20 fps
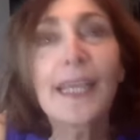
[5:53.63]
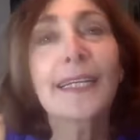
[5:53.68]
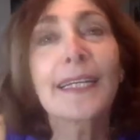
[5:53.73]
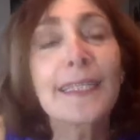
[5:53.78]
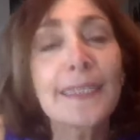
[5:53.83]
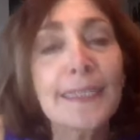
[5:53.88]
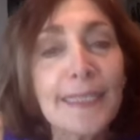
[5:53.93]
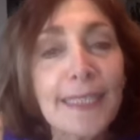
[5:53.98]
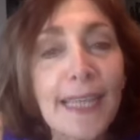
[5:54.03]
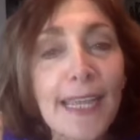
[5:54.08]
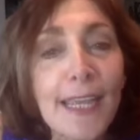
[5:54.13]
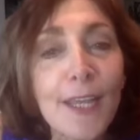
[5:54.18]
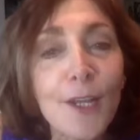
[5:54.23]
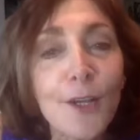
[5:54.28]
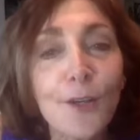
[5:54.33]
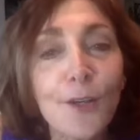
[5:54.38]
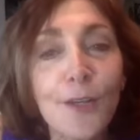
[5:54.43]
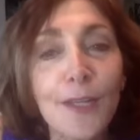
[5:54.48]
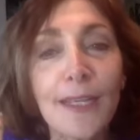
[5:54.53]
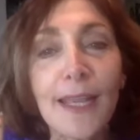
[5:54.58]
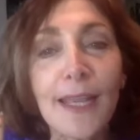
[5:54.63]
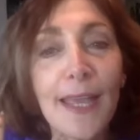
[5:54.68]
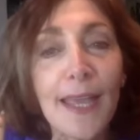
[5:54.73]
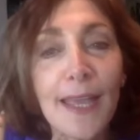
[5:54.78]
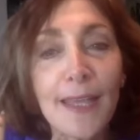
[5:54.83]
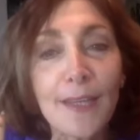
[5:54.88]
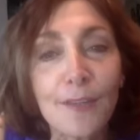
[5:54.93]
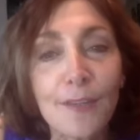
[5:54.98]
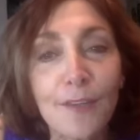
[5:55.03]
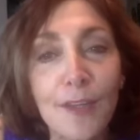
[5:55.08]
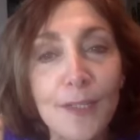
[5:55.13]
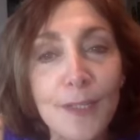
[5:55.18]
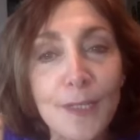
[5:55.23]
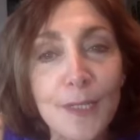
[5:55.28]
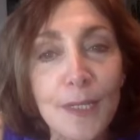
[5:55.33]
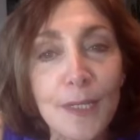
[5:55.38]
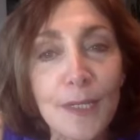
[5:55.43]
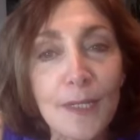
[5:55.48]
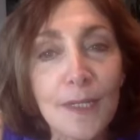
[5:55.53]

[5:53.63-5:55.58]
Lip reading: glaring ahead of us.